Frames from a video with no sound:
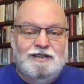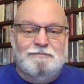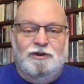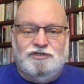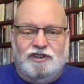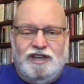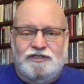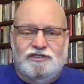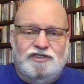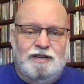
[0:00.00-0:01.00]
Mozart
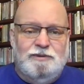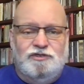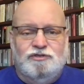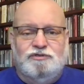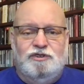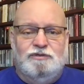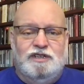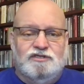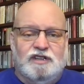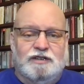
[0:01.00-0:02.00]
had the same issue too at
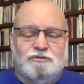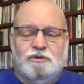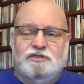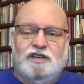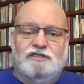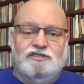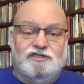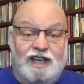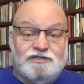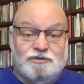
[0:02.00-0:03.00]
his
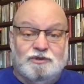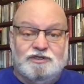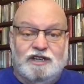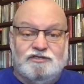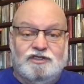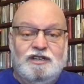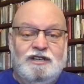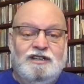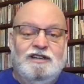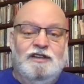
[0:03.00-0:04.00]
last quartets,
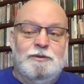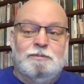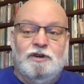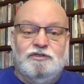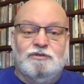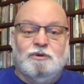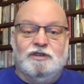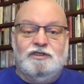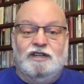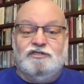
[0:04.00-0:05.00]
the Prussian
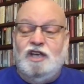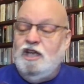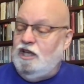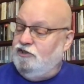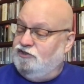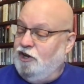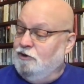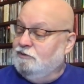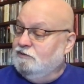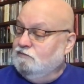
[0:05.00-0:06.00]
quartets. So